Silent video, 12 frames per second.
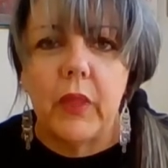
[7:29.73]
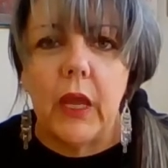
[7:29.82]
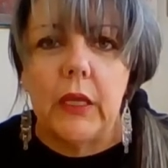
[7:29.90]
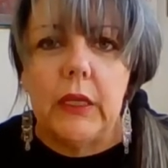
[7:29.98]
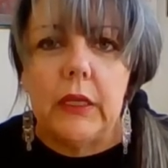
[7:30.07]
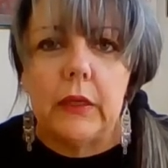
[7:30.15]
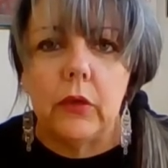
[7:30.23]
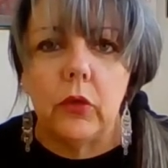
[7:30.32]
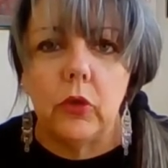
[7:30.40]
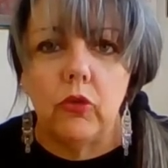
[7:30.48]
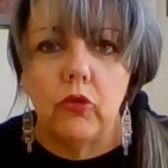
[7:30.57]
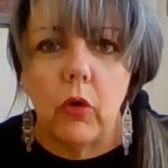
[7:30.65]
I need it
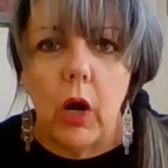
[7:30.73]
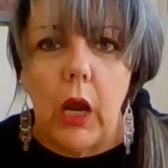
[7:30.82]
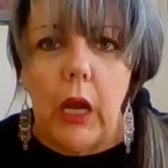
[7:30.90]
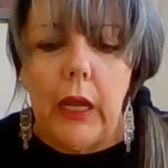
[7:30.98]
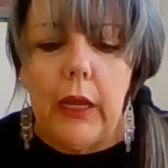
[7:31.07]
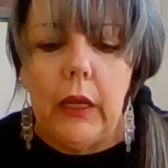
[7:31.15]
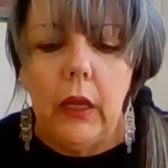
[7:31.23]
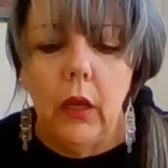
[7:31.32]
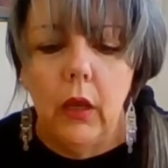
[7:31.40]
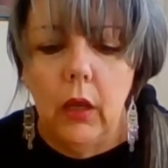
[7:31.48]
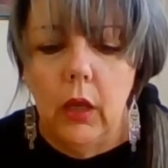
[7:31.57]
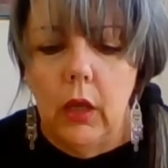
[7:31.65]
to dry
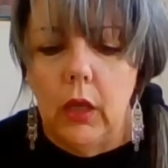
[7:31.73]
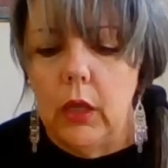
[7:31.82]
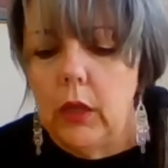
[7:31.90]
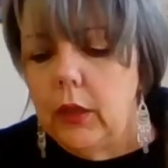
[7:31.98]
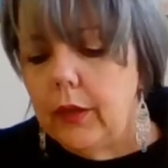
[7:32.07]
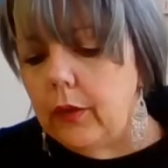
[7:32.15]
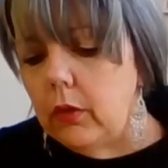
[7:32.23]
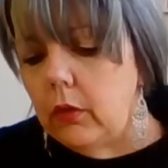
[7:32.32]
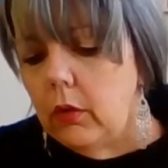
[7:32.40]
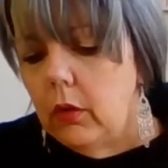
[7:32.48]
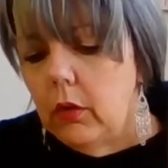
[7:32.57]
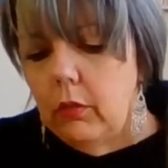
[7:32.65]
a
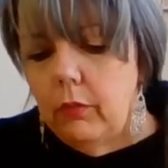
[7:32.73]
little